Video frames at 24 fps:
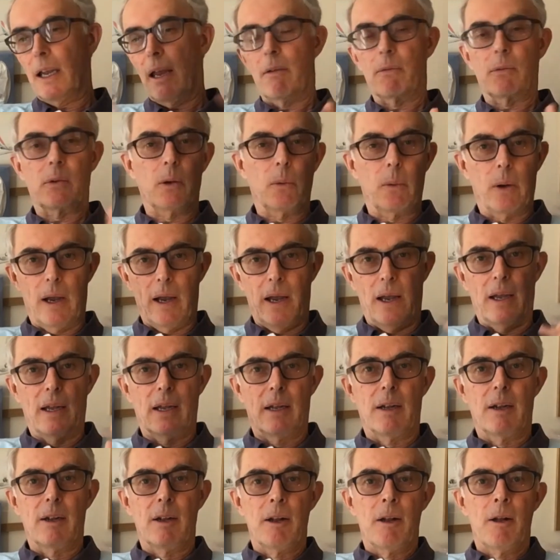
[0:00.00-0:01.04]
everywhere.
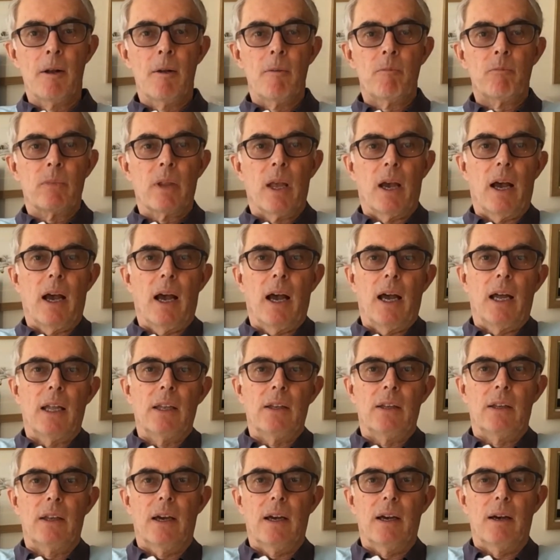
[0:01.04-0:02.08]

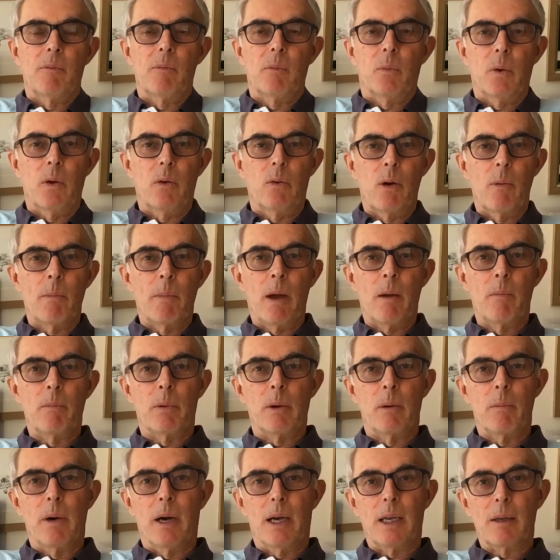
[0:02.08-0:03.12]
And we
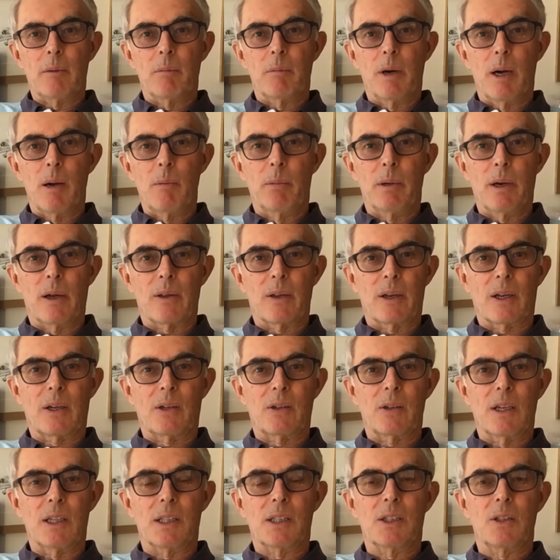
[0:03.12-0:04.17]
remember my brother
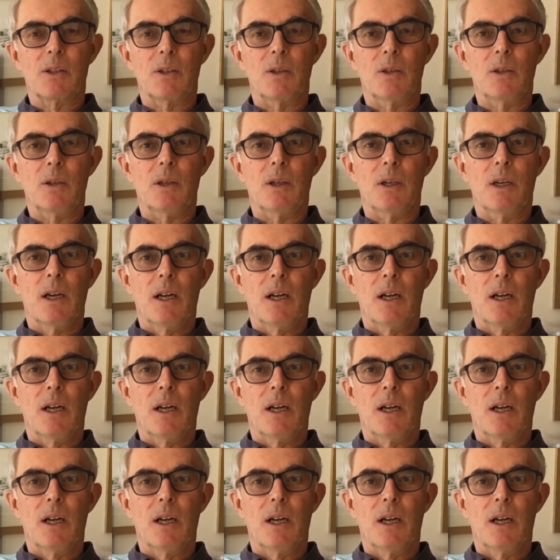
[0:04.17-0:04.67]
Chris, who